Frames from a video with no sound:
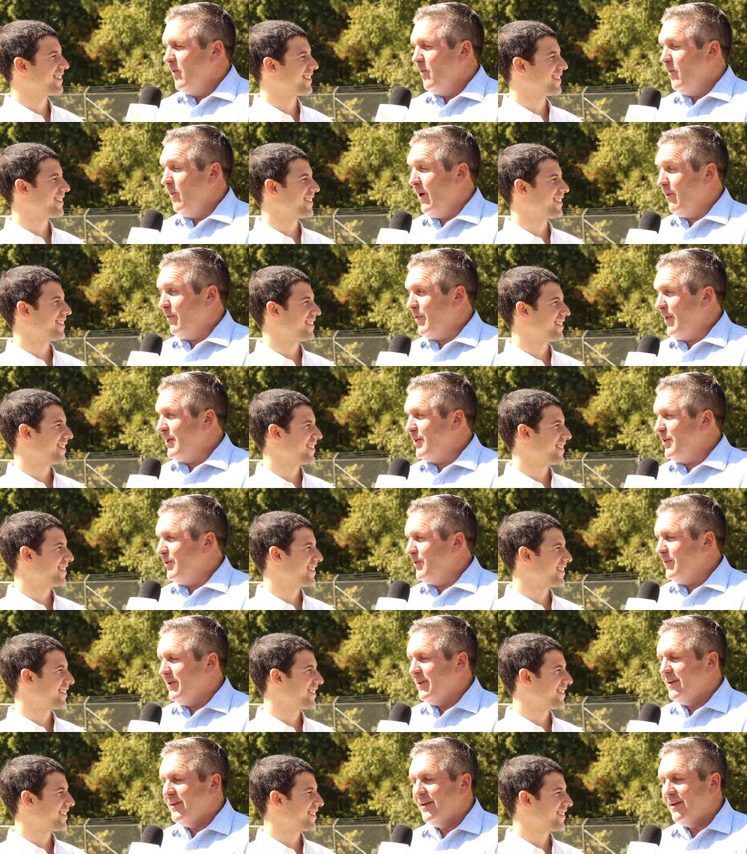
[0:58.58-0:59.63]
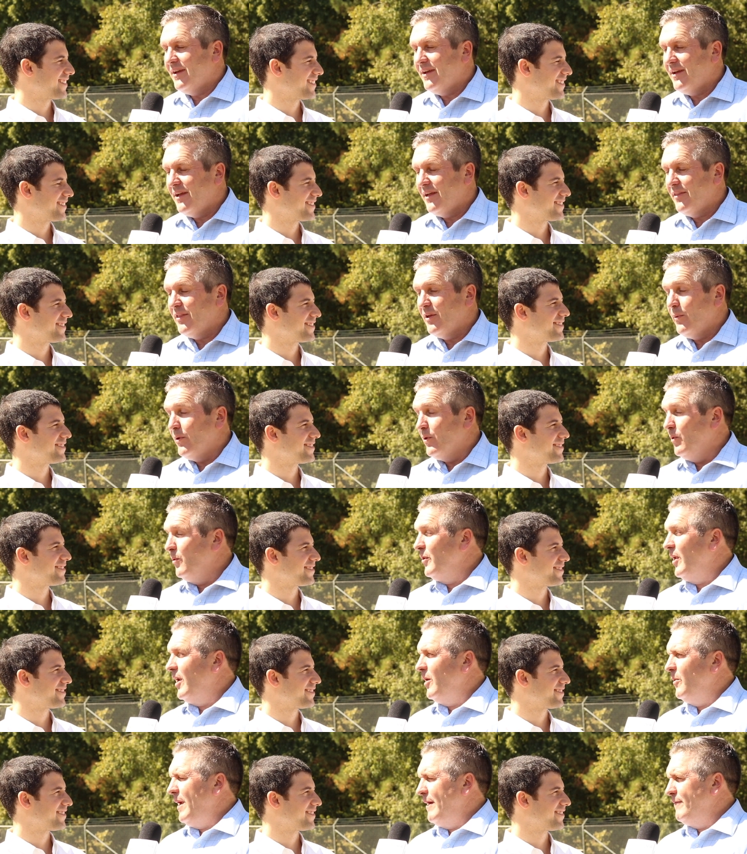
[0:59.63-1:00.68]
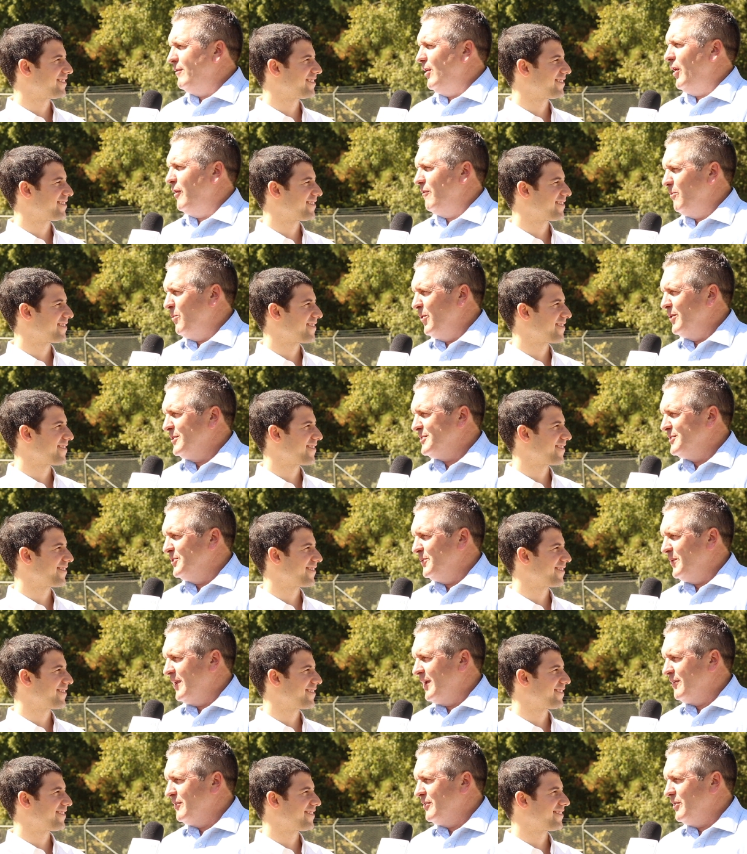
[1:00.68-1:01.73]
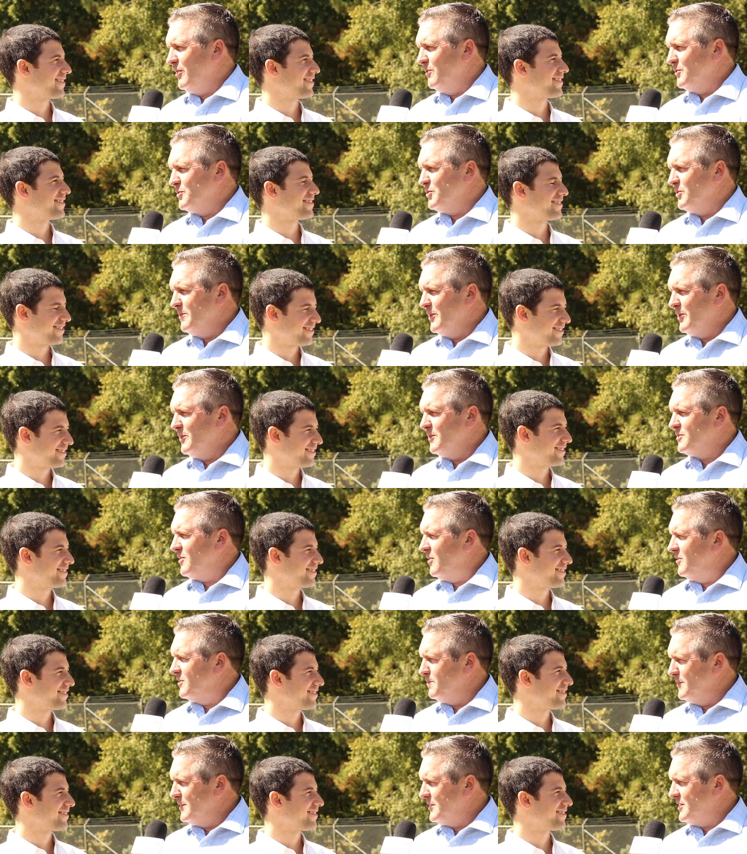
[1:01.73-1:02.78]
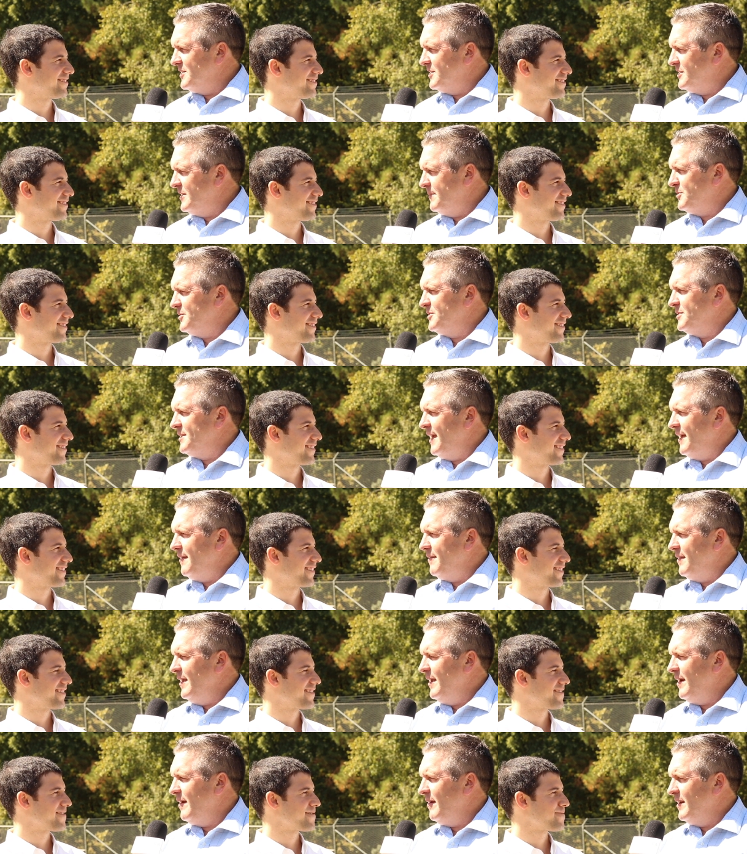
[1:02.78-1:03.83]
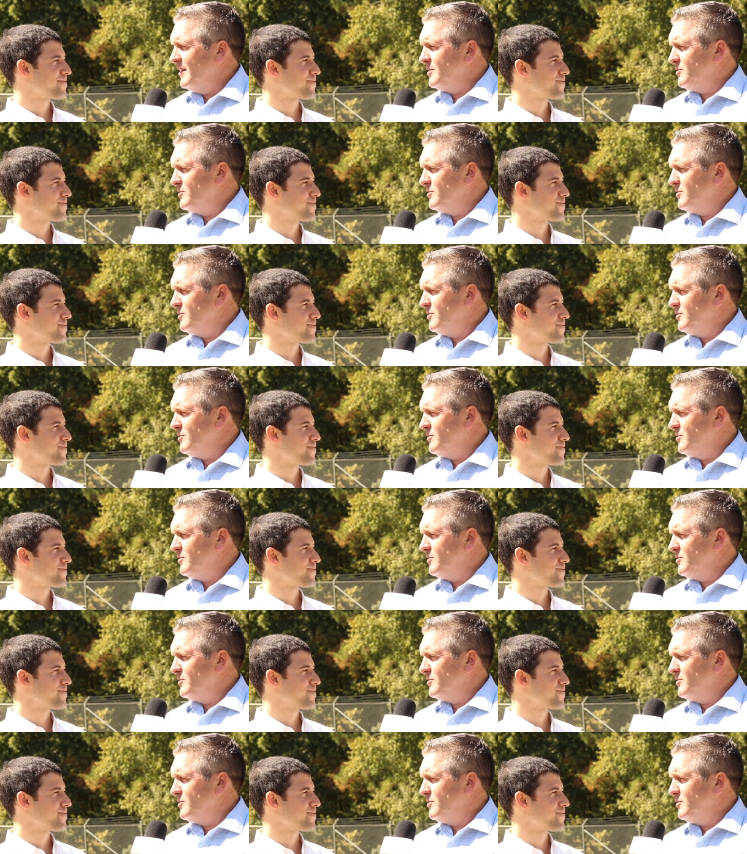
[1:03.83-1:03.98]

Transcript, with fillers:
Speaker 1: Well, thank you. And uh, I think we all know we have a lot of work to do in agriculture because those misconceptions are there, and